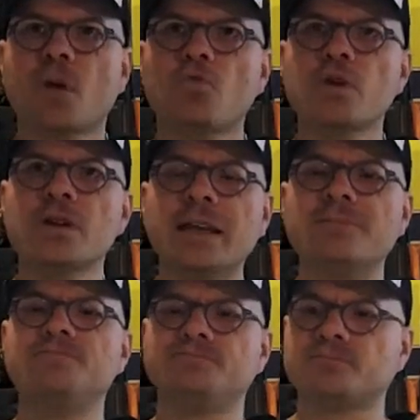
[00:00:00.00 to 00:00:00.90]
Really
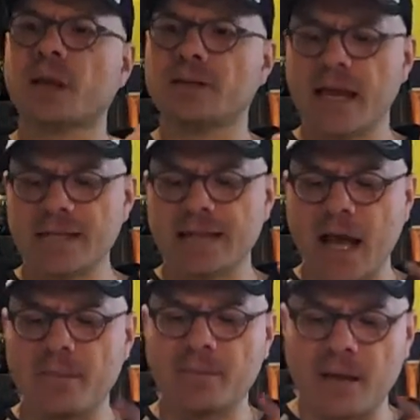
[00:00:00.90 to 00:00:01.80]
tasty.
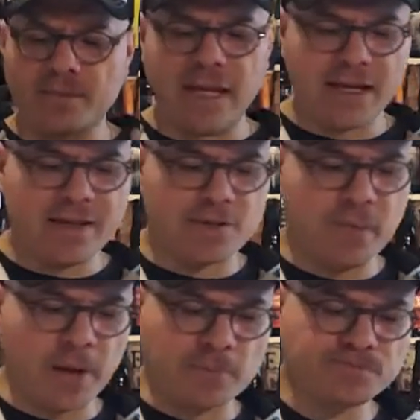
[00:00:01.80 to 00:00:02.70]
I'm, I'm digging this
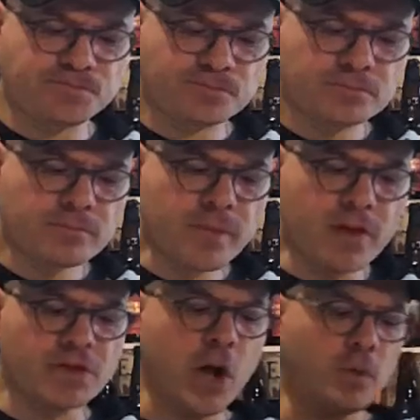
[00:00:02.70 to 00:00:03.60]
beer.
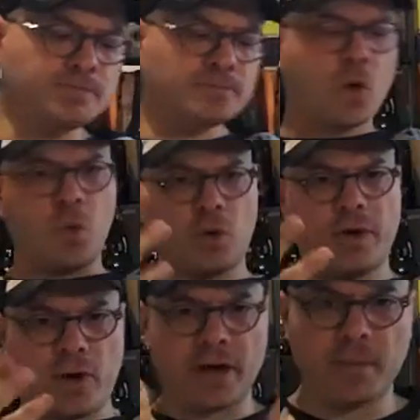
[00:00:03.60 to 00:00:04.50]
So, what do we
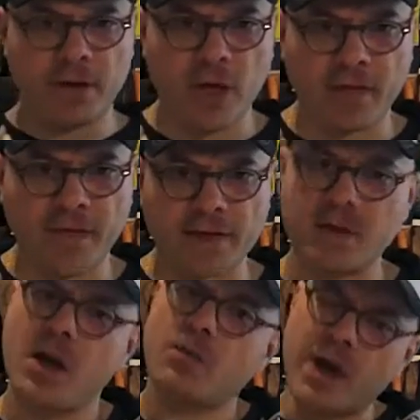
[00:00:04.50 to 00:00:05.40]
grade a beer like this?
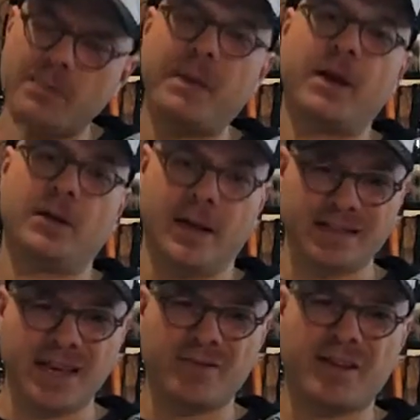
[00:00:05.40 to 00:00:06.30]
RateBeer is
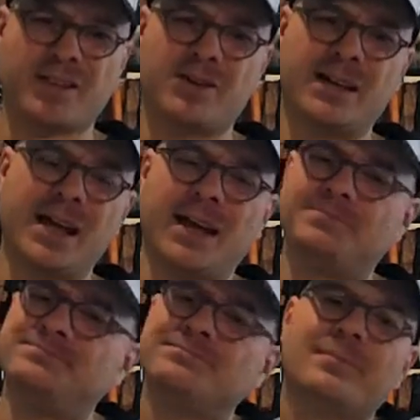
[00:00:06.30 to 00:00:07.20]
giving it a thirty-nine.
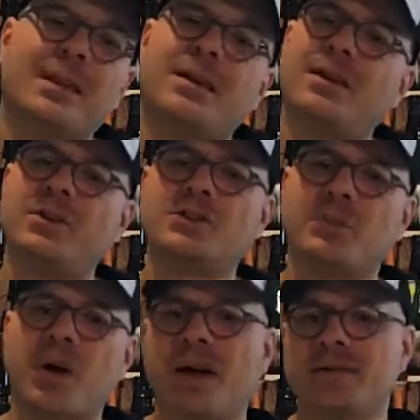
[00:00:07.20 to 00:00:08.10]
Are you
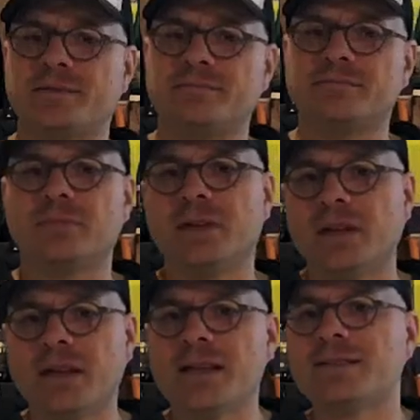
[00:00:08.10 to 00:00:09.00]
surprised?
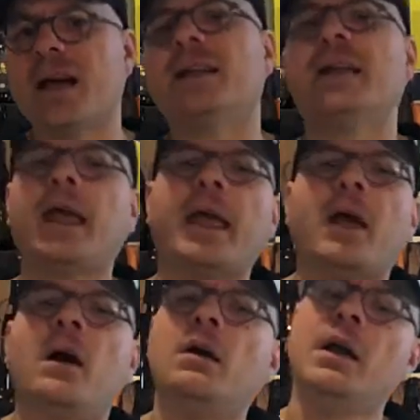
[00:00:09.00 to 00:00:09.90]
It's not an
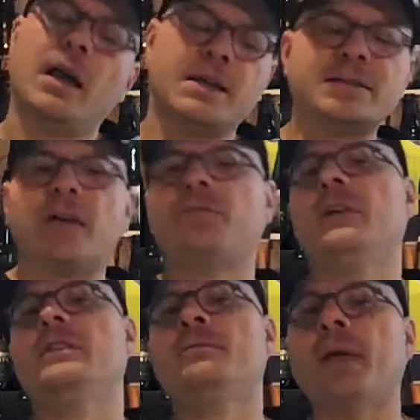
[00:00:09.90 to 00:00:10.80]
ale. It's not
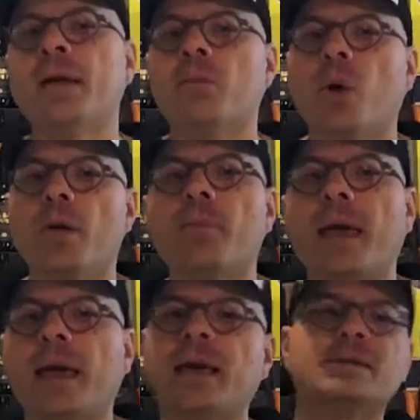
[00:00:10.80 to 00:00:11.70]
fitting the fanboy
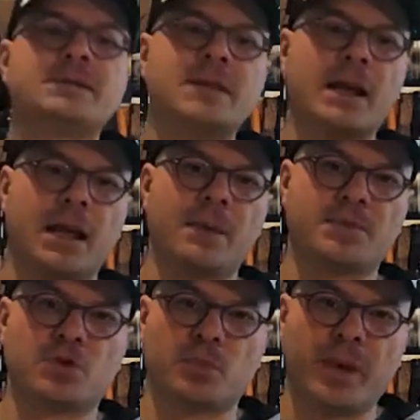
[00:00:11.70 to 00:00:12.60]
base. It's not a
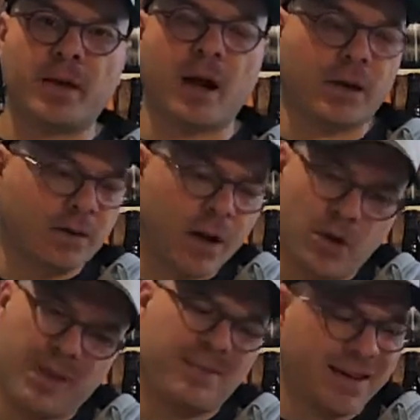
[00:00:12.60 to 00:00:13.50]
hipster beer. I don't know.
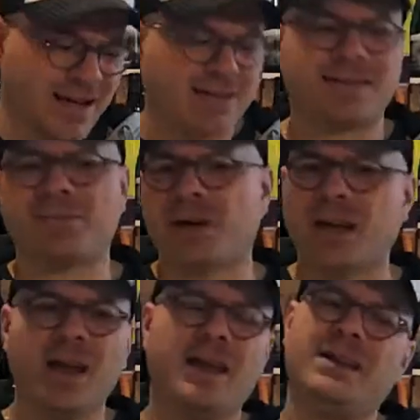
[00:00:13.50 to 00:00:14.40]
Maybe it is, but
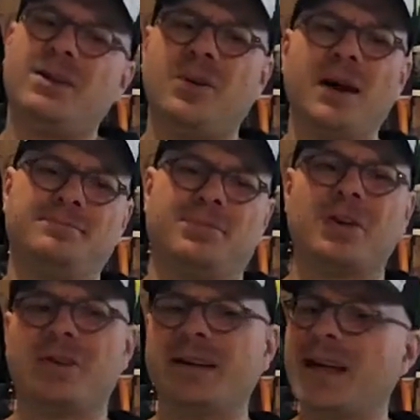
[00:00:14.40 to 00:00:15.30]
you know what?
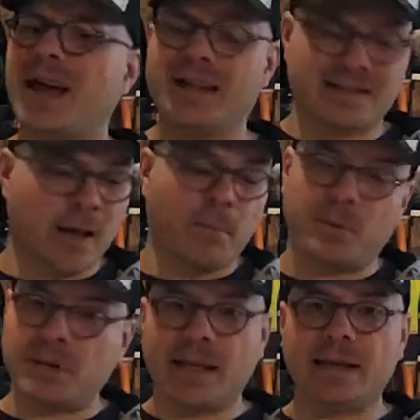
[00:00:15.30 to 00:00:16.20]
thirty-nine is
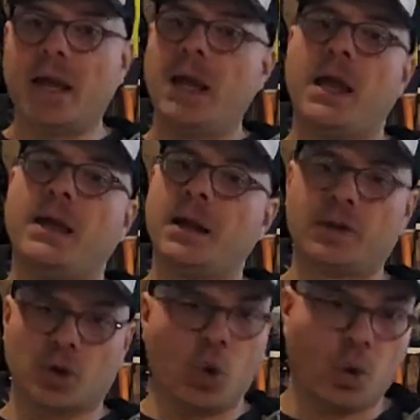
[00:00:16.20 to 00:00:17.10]
complete and utter
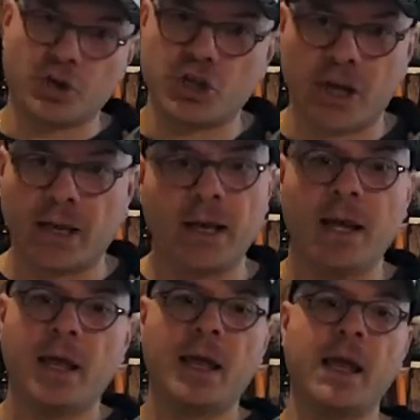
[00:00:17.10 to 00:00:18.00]
horseshit.
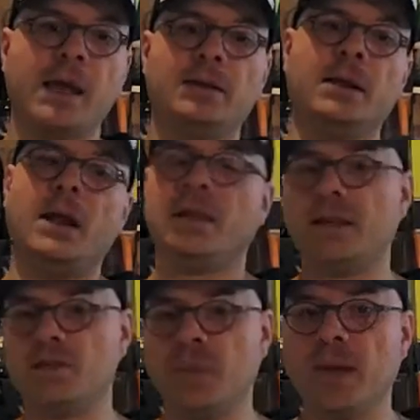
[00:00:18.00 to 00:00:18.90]
And they
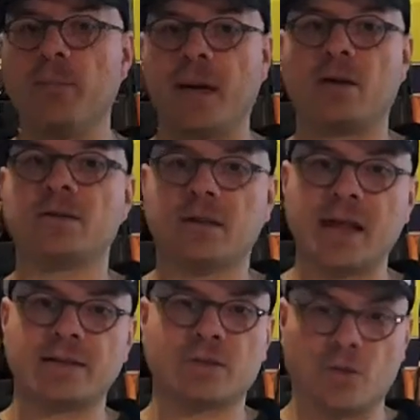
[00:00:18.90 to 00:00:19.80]
should be embarrassed that
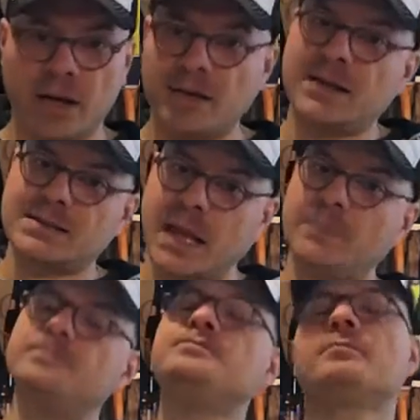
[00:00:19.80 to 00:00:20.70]
that's the grade that it's
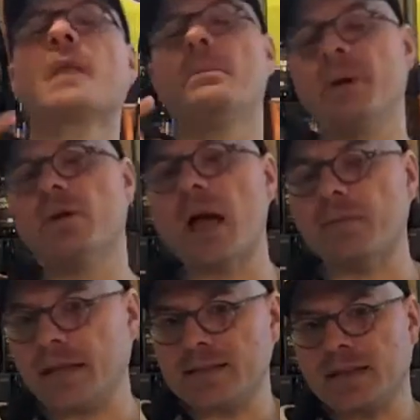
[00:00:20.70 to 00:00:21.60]
saying.
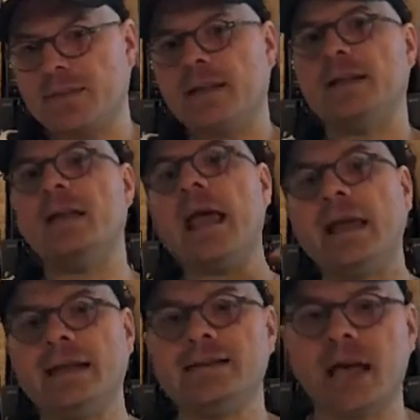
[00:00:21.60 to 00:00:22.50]
BeerAdvocate's giving it an
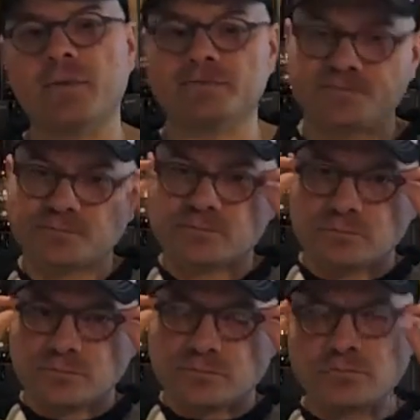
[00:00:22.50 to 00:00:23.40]
eighty-seven,
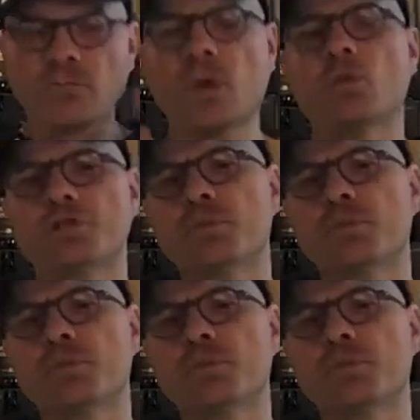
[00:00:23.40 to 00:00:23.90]
which is